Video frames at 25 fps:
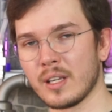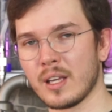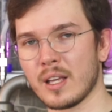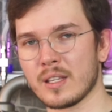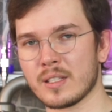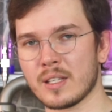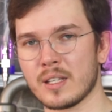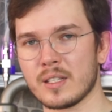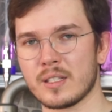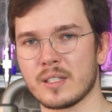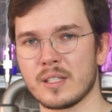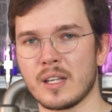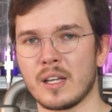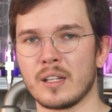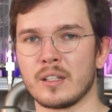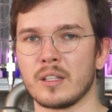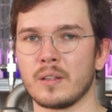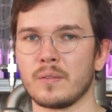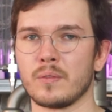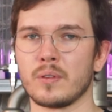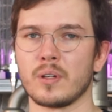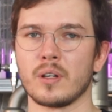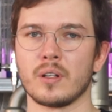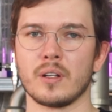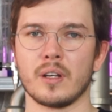As I said, if
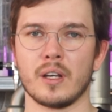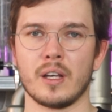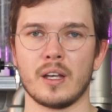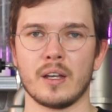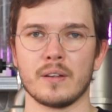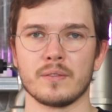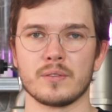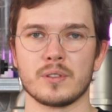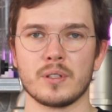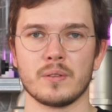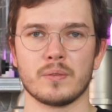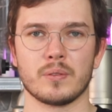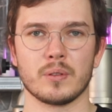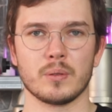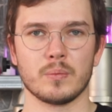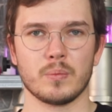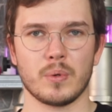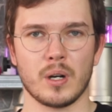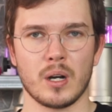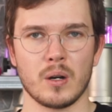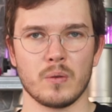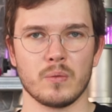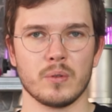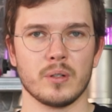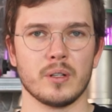you're gonna have different
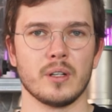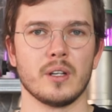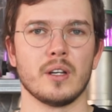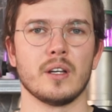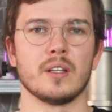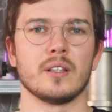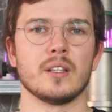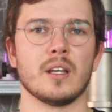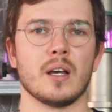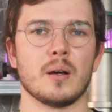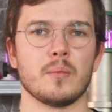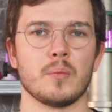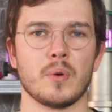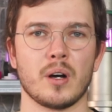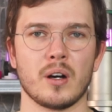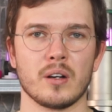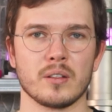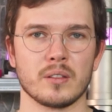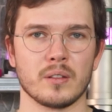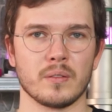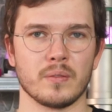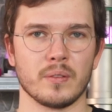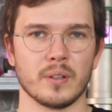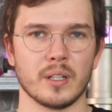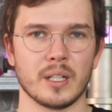power, the
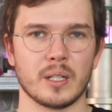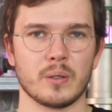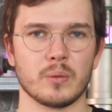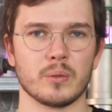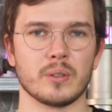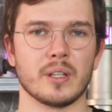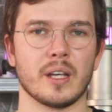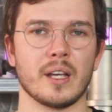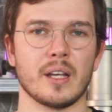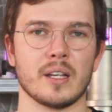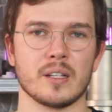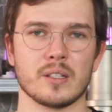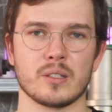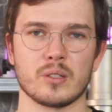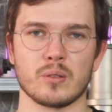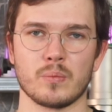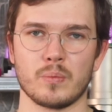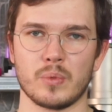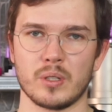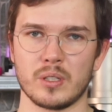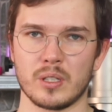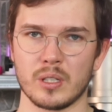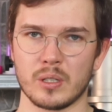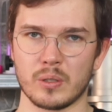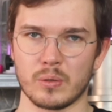amount of liquid has to
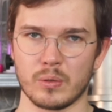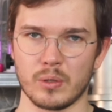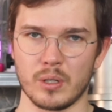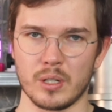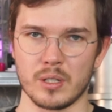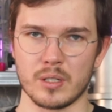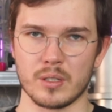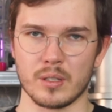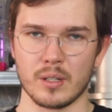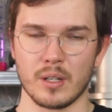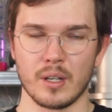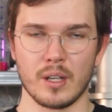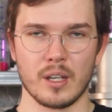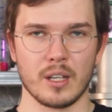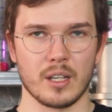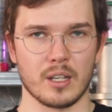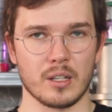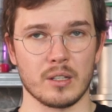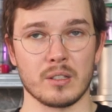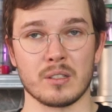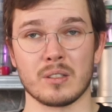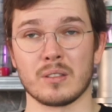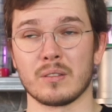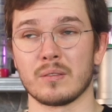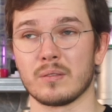be decreased,
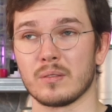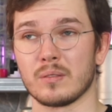because